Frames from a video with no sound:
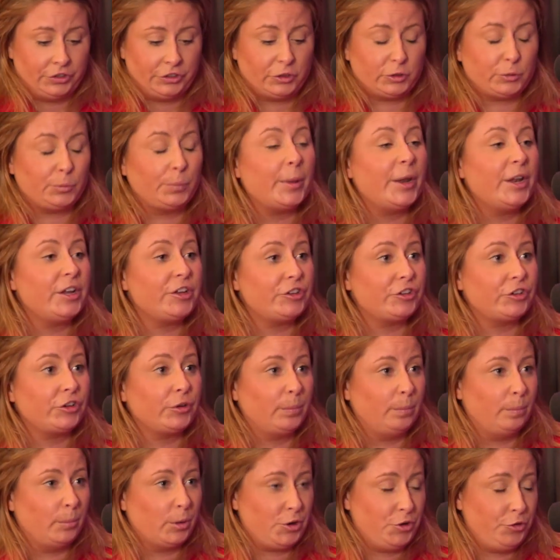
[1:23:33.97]

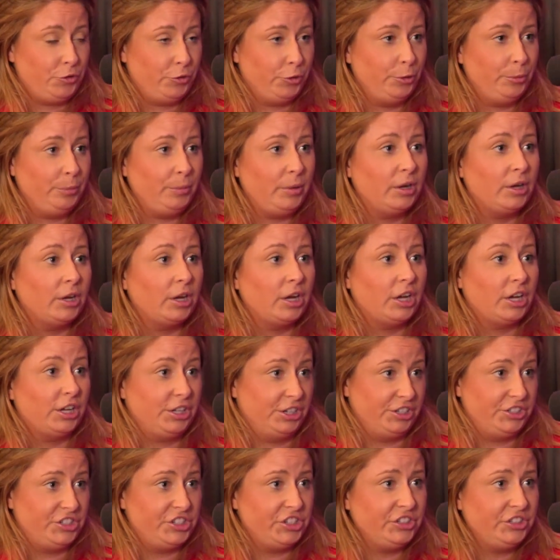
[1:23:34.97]
spinach, mushroom,
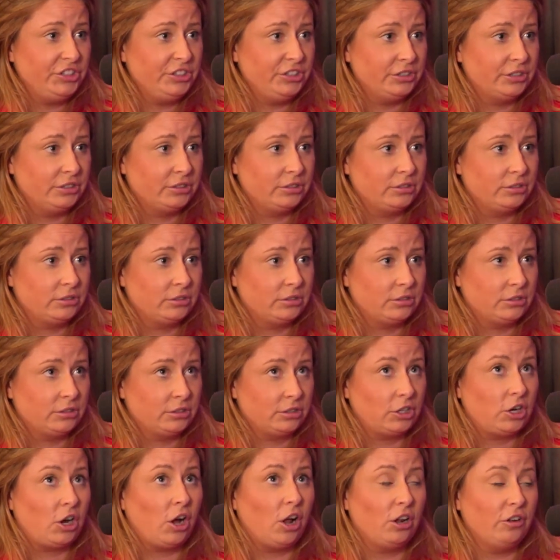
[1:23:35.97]
onion,
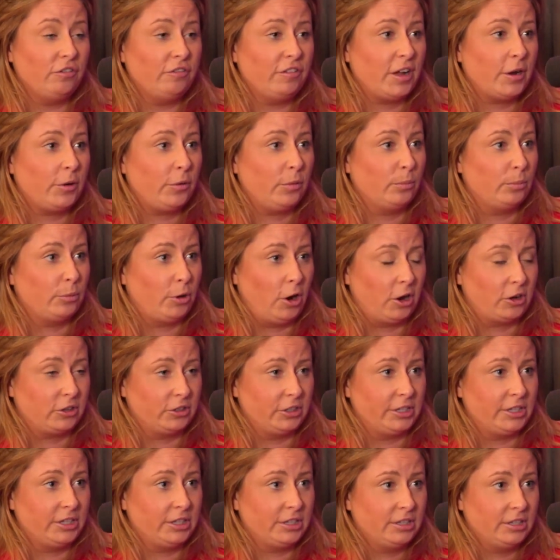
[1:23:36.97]
cauliflower, and
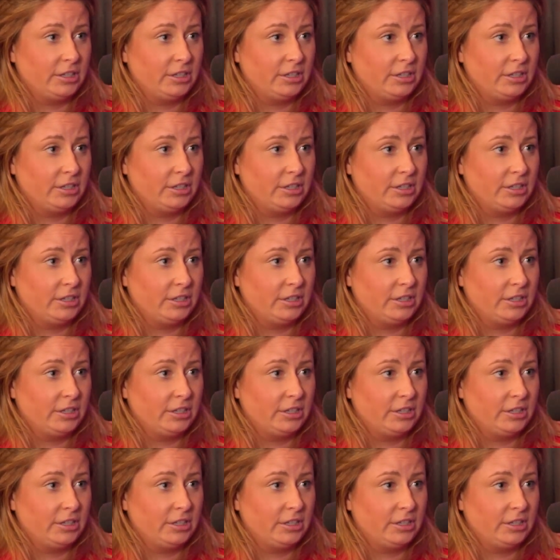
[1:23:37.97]
broccoli.